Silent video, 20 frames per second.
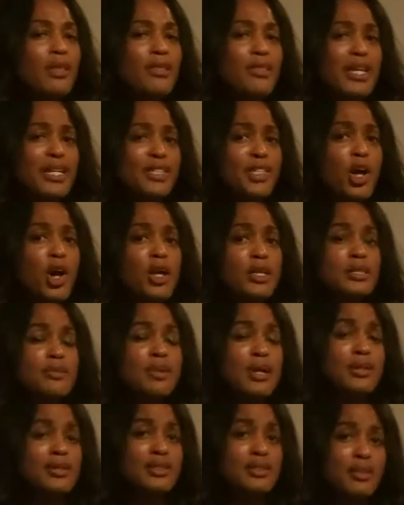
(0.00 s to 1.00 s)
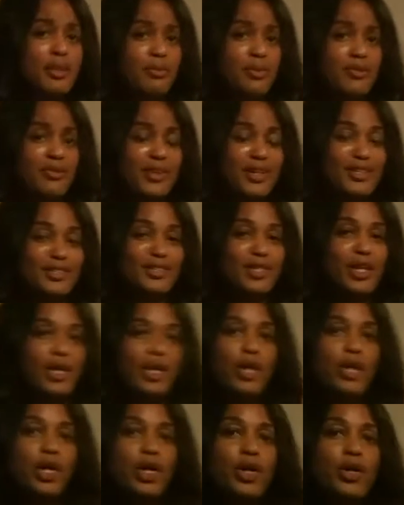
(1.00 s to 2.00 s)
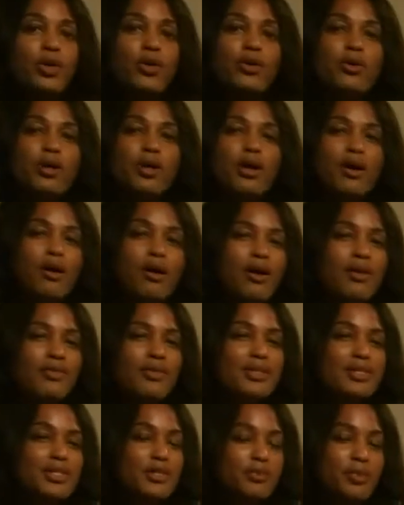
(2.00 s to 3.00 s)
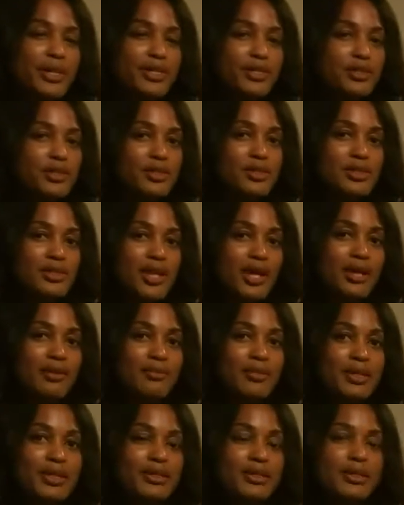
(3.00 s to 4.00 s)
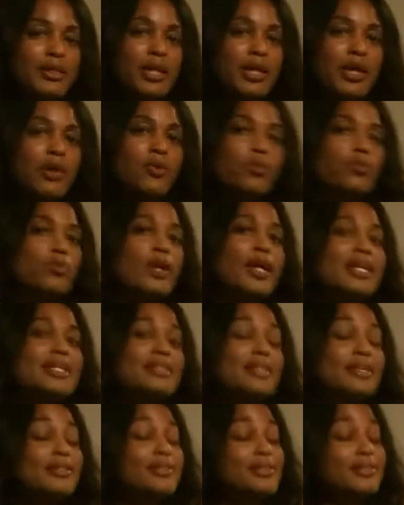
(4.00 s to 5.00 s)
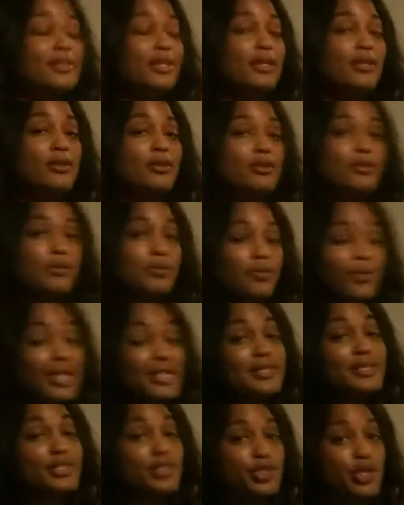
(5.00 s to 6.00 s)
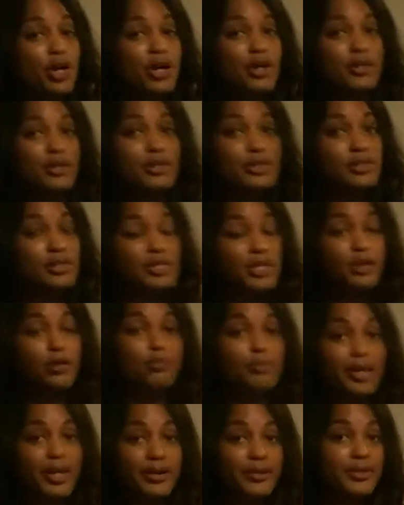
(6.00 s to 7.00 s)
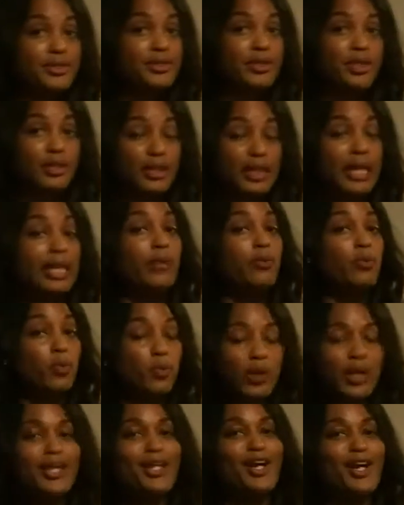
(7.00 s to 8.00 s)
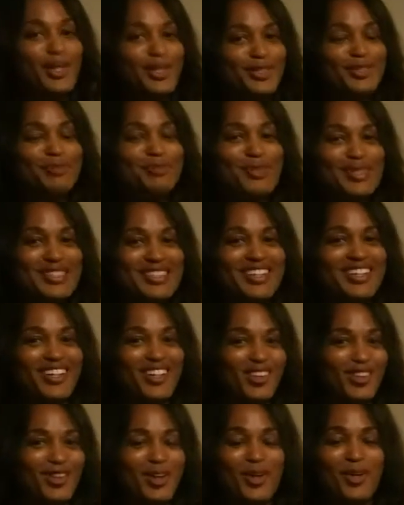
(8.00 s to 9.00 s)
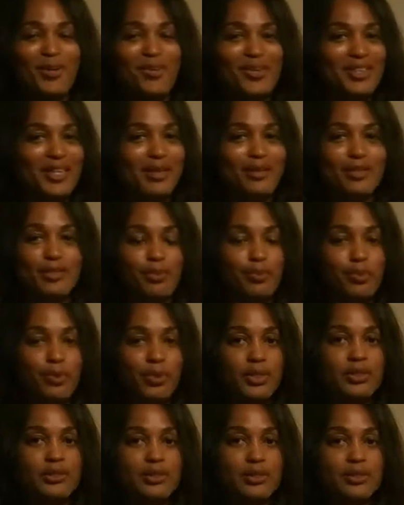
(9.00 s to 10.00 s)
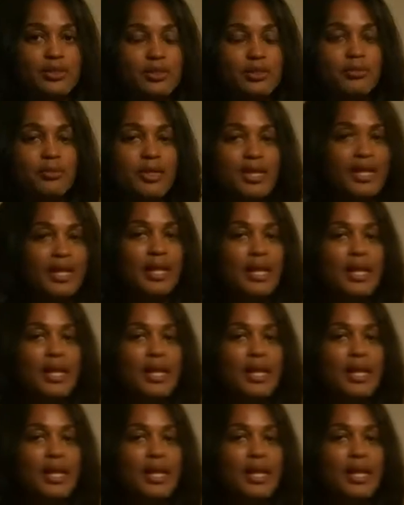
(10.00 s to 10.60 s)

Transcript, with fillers: that talked about some of us who are on this special assignment, raising single, raising daughters as single parents like 100% alone without a support system,